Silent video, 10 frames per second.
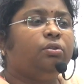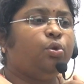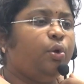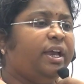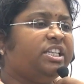
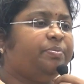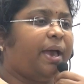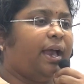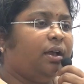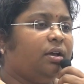2 years
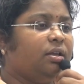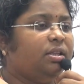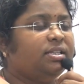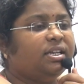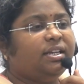back,
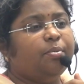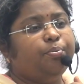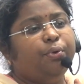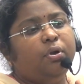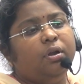there is a
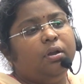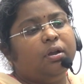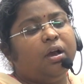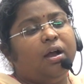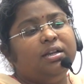temple
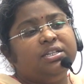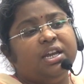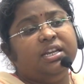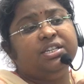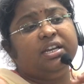called
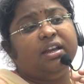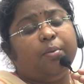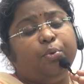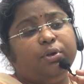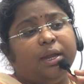Shani
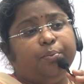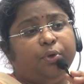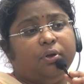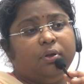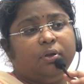Shignapur temple,